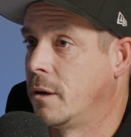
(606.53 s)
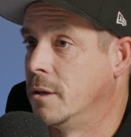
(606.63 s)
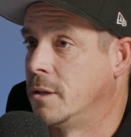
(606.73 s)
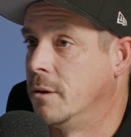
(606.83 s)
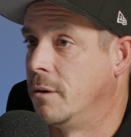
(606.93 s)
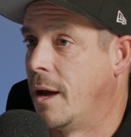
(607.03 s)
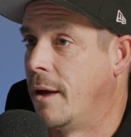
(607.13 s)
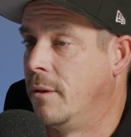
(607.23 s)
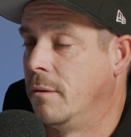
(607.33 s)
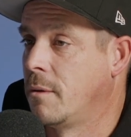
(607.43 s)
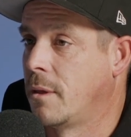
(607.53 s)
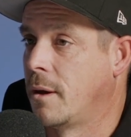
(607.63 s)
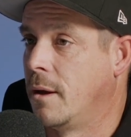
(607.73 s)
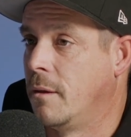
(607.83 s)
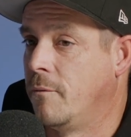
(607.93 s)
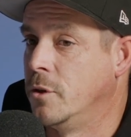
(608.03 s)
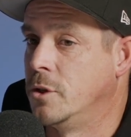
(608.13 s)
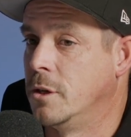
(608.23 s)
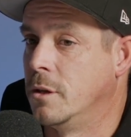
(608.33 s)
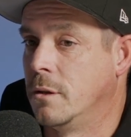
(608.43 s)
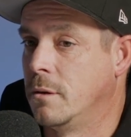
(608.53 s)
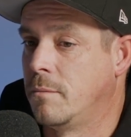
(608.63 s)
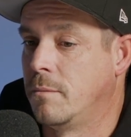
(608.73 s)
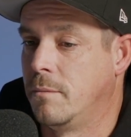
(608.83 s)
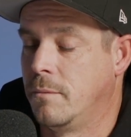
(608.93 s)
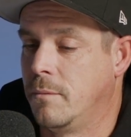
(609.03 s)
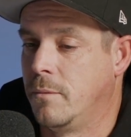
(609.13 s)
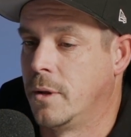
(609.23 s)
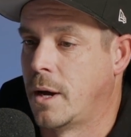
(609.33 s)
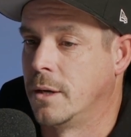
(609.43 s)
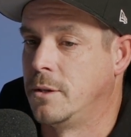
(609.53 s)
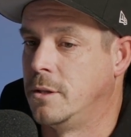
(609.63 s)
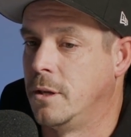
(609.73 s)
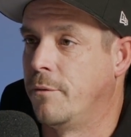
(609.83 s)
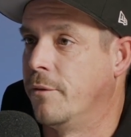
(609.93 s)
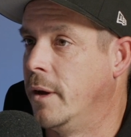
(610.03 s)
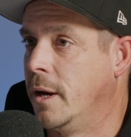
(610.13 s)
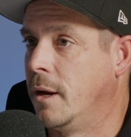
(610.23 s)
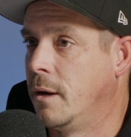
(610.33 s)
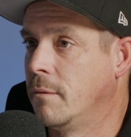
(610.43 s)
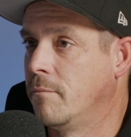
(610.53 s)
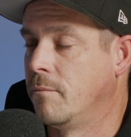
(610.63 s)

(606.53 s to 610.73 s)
Because they already it. had the they had the vision and the the artistic flair,